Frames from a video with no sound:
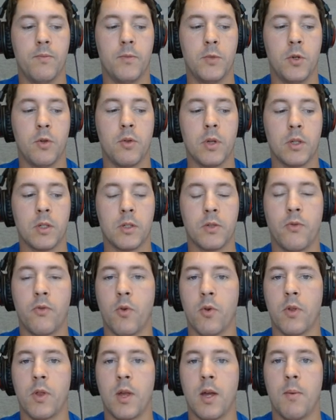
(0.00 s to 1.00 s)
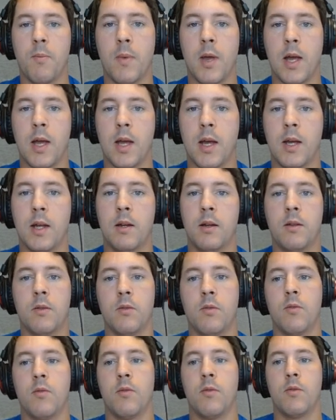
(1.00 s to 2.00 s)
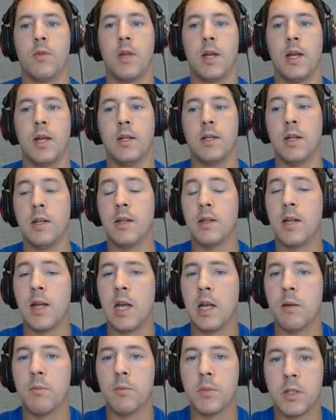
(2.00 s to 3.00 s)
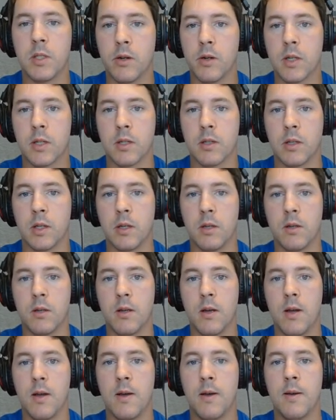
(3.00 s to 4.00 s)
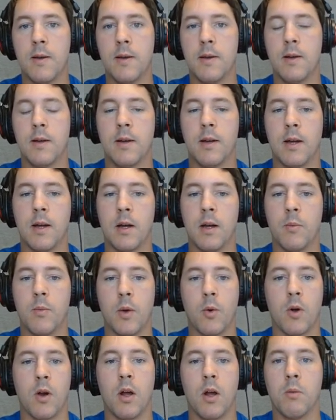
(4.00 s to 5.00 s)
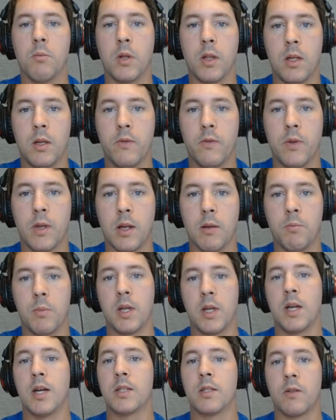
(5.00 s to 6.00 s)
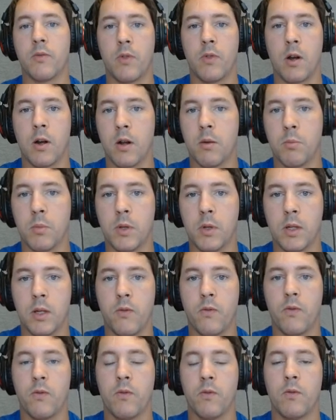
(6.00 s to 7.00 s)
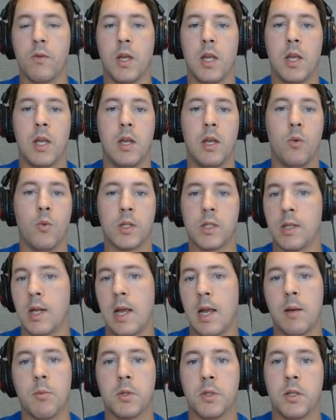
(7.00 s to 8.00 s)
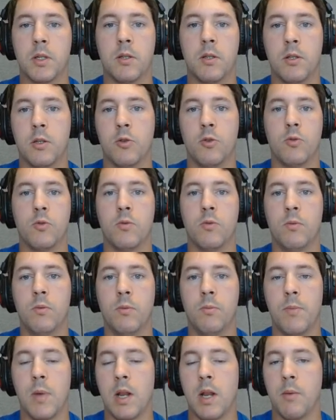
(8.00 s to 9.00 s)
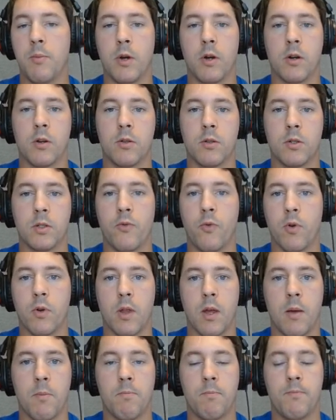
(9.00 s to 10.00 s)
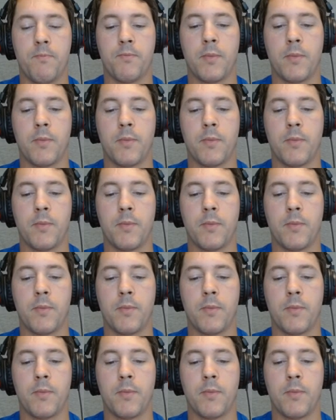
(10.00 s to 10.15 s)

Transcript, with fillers: do things for them, and they didn't take him seriously. They were unbelieving, and because of their unbelief, he wasn't able to do many miracles for them.